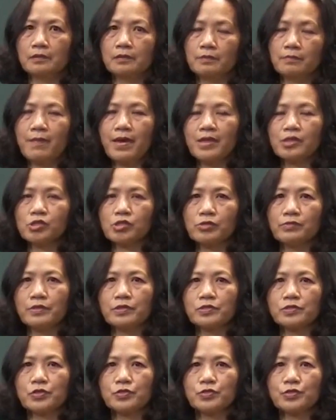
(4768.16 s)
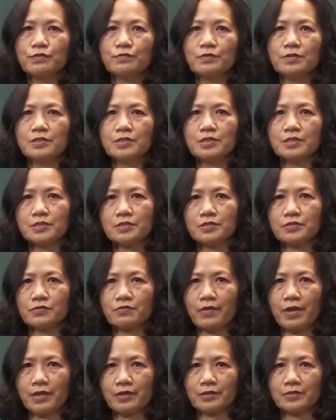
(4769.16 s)
measuring the students'
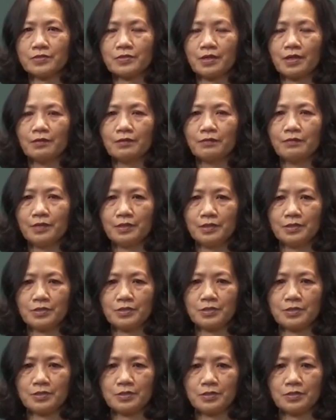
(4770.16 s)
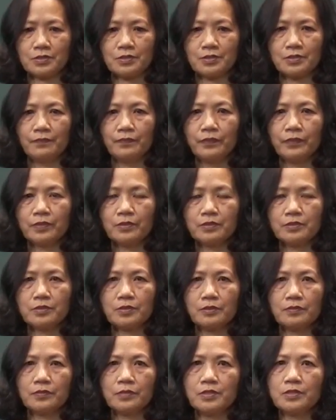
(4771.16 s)
strengths and weaknesses.
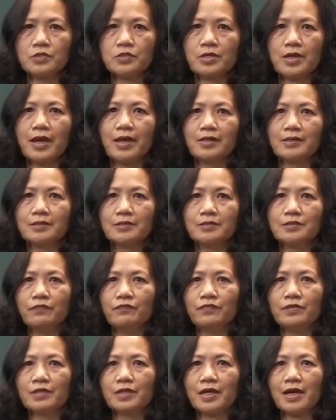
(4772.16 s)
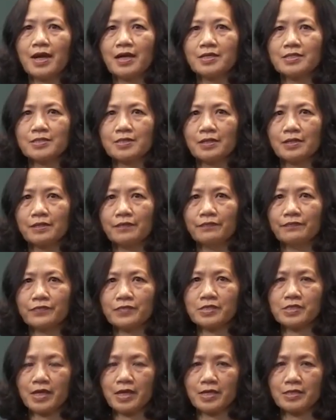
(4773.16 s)
So these are the different kinds of
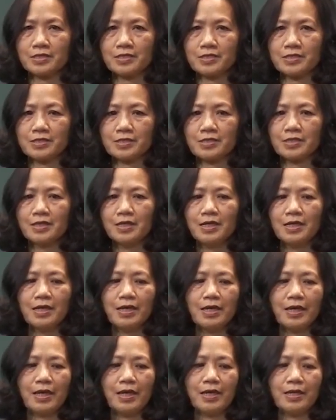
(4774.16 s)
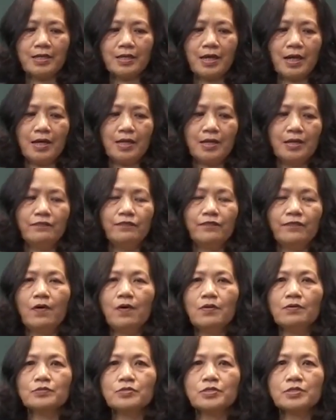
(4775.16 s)
tests. And I've
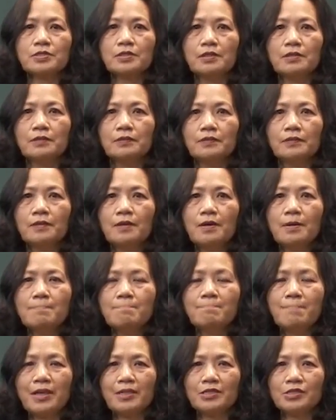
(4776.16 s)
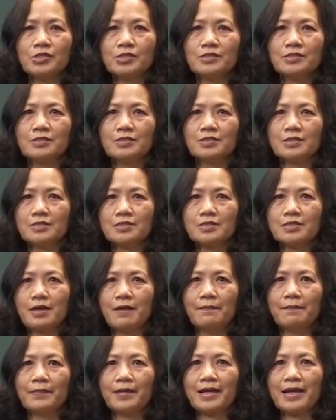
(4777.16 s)
also mentioned
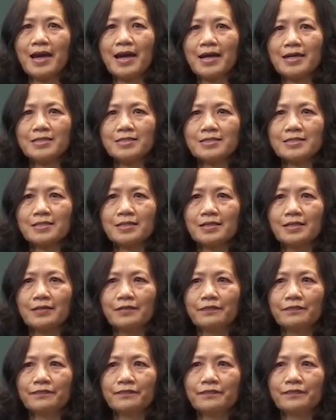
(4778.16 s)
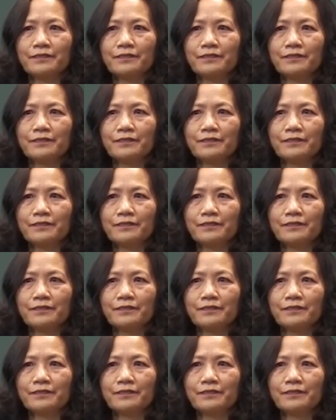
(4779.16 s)
some kinds of